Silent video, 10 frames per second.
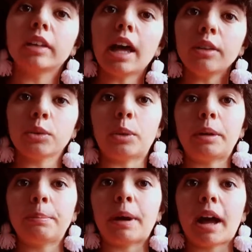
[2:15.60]
The Last
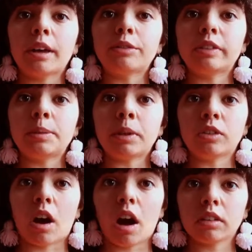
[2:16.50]
One by Fatima
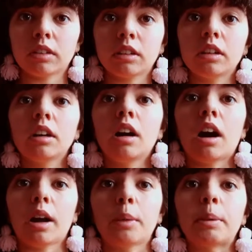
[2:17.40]
Daas.
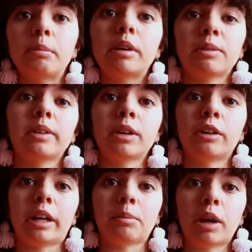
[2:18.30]
I hope I'm pronouncing
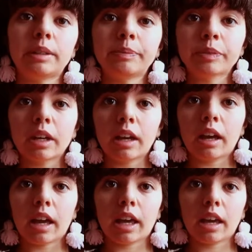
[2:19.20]
her name right.
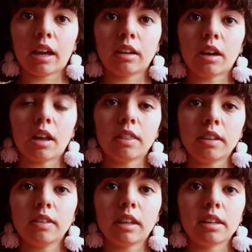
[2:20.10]
And
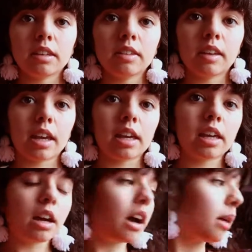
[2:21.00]
this is
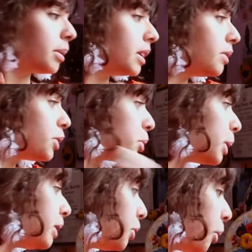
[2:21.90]
a, I believe,
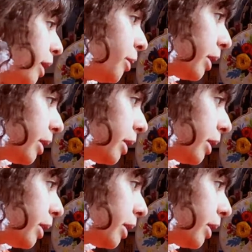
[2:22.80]
2020